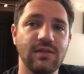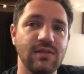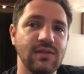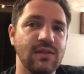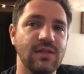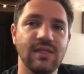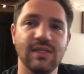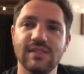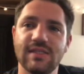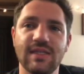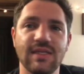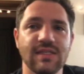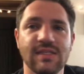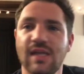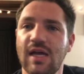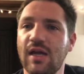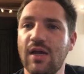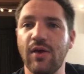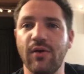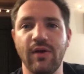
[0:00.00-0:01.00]
This thing's
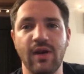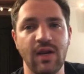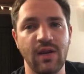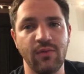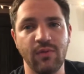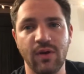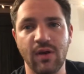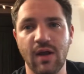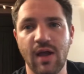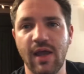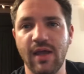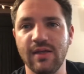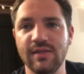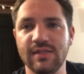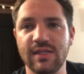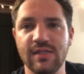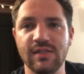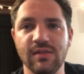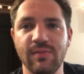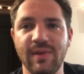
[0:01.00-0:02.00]
not going anywhere. I
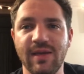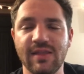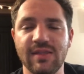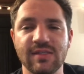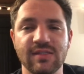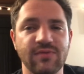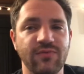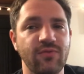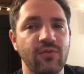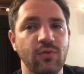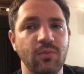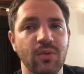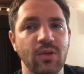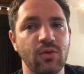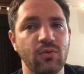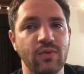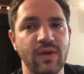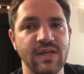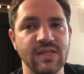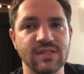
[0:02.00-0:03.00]
intend to make this a full-blown
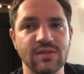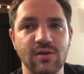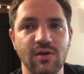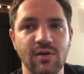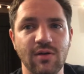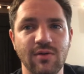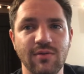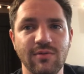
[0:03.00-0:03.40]
race car.